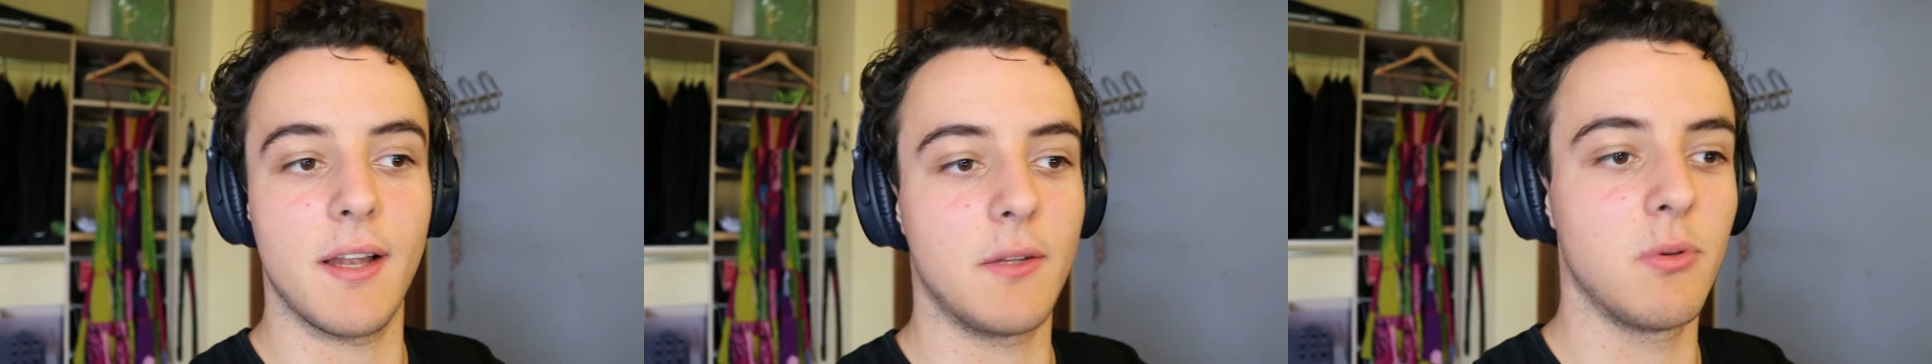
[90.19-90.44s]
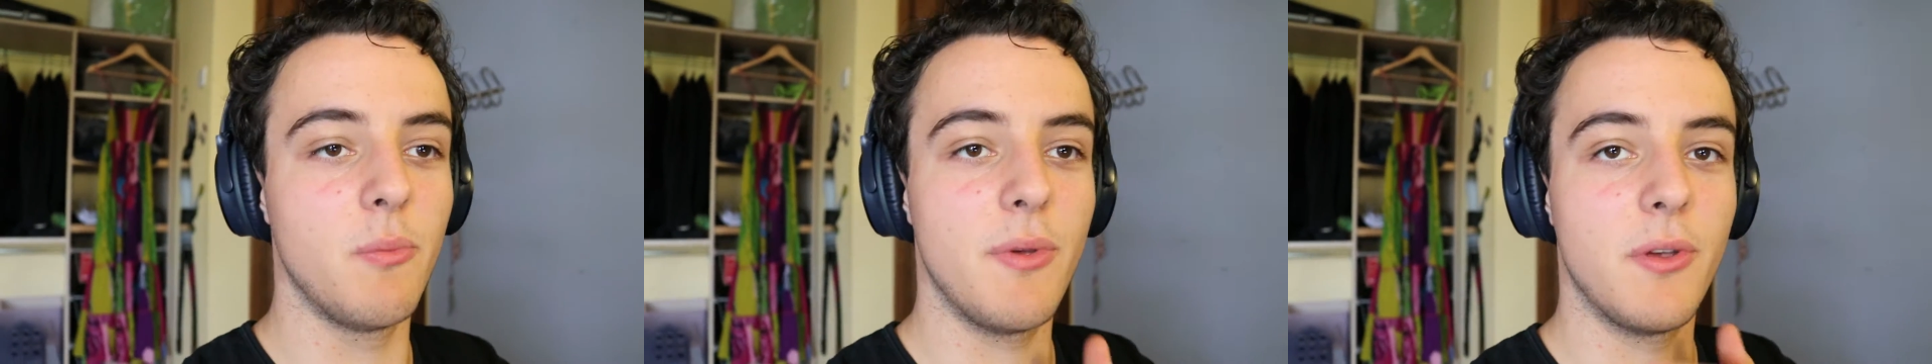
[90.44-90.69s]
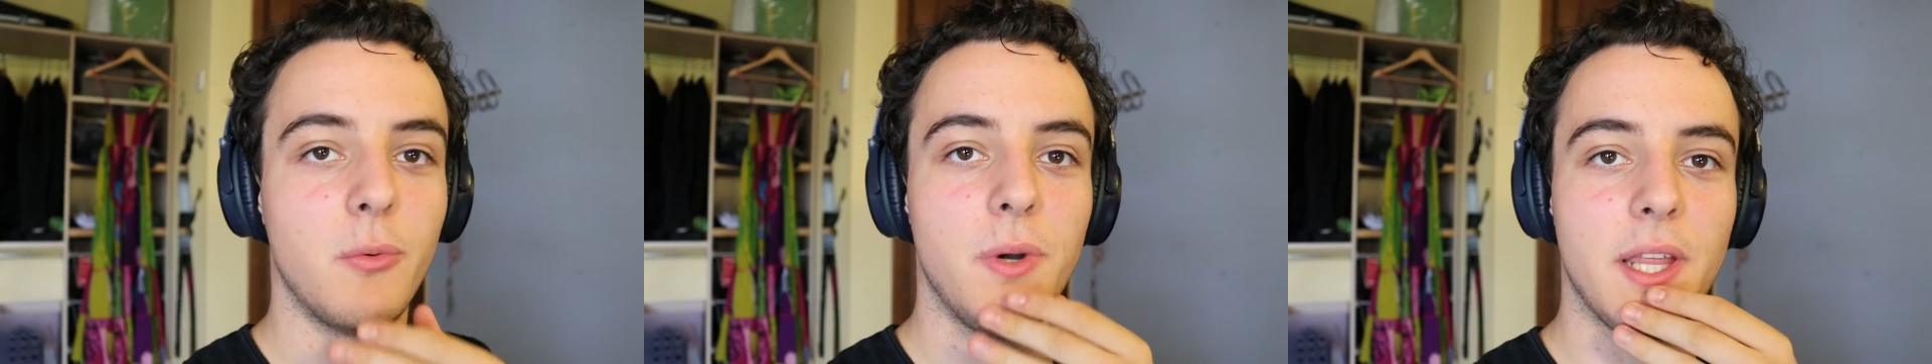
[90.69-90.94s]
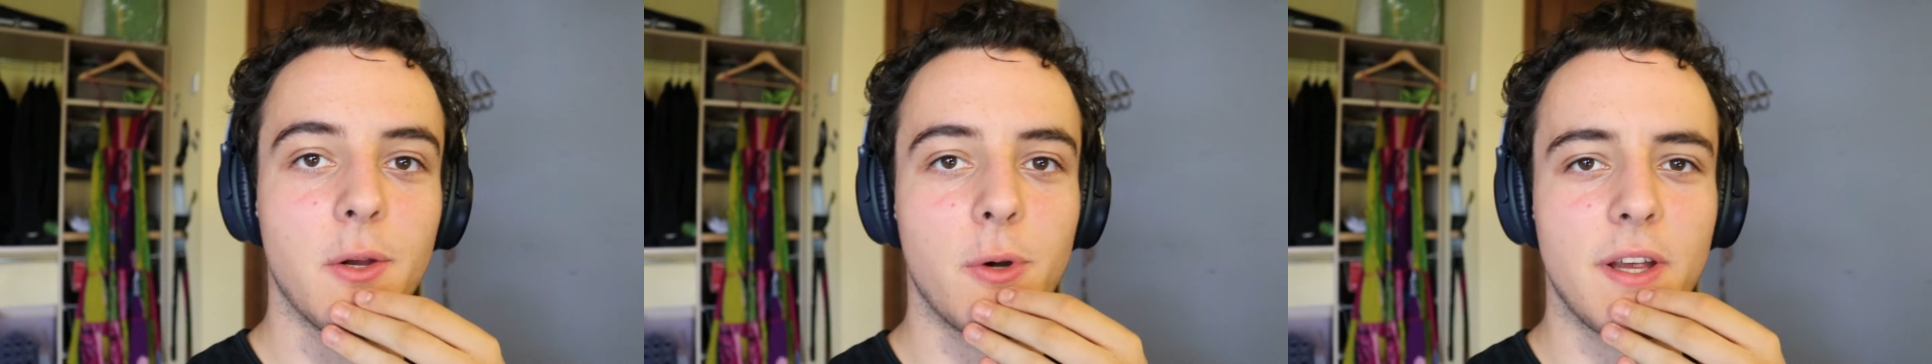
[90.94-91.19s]
That would be
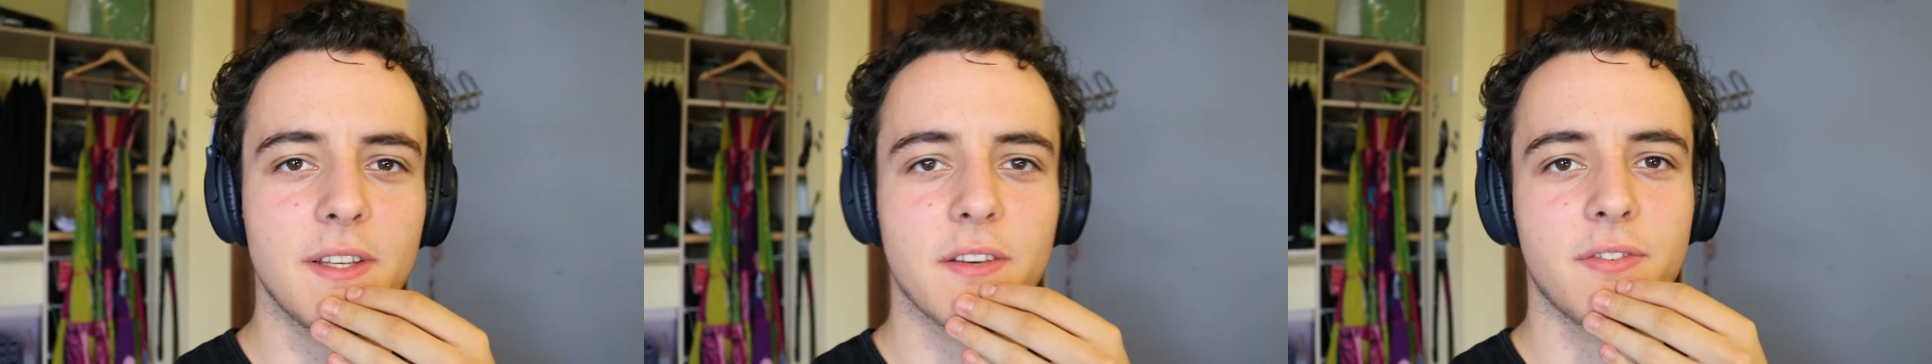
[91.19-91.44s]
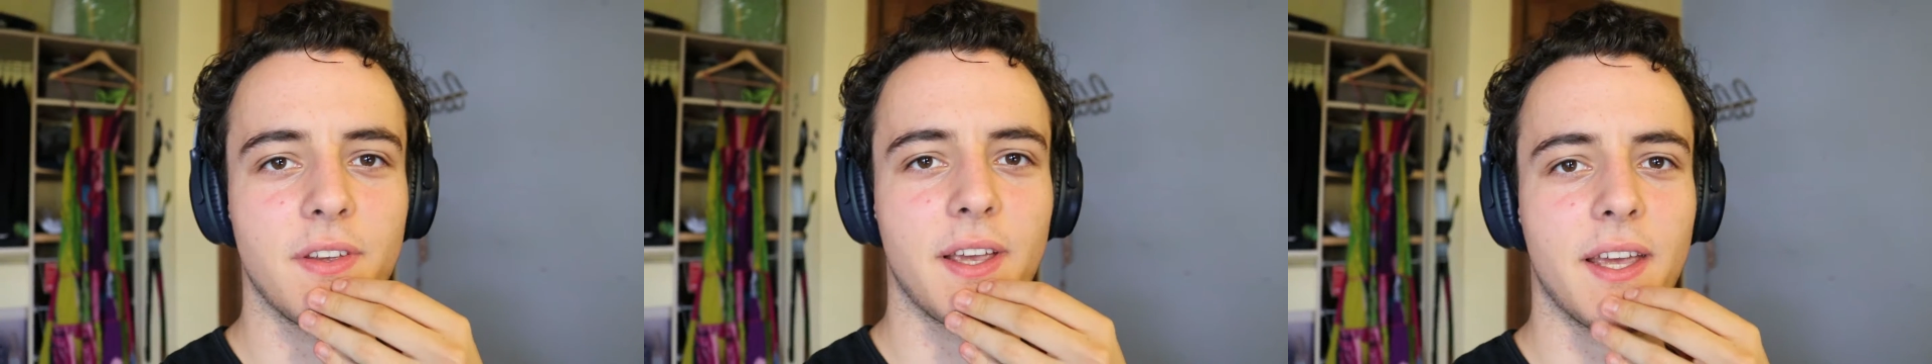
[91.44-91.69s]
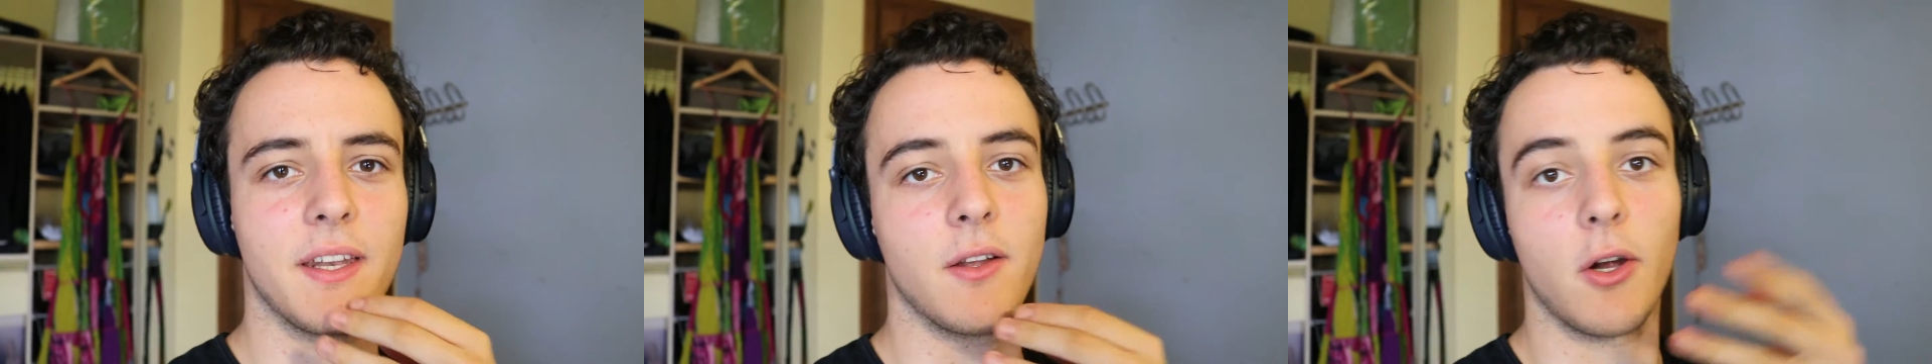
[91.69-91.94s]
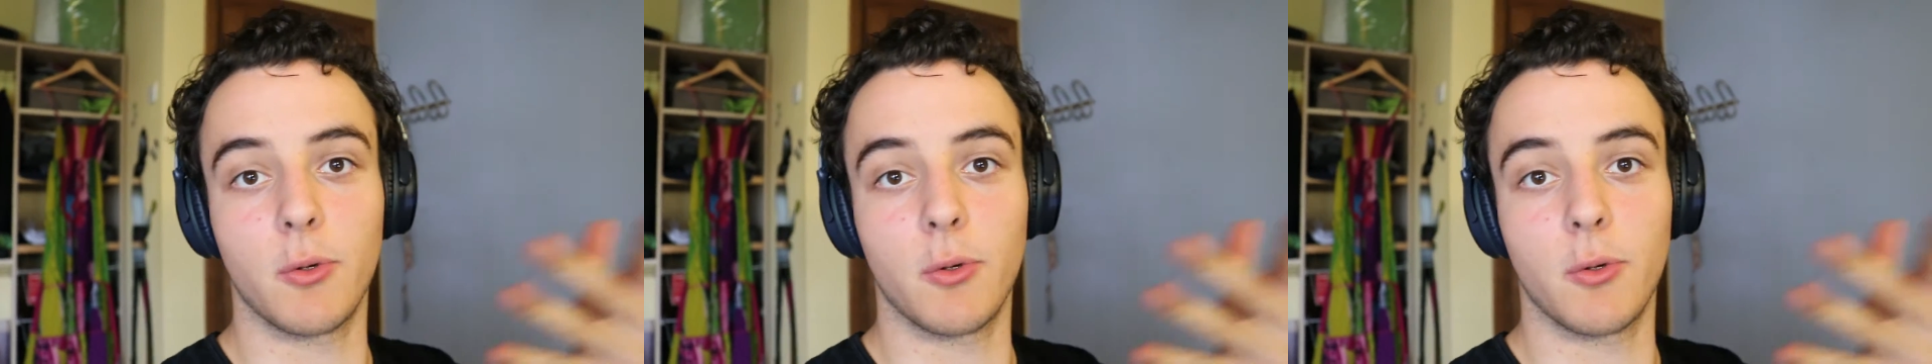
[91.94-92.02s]
really great, I think, and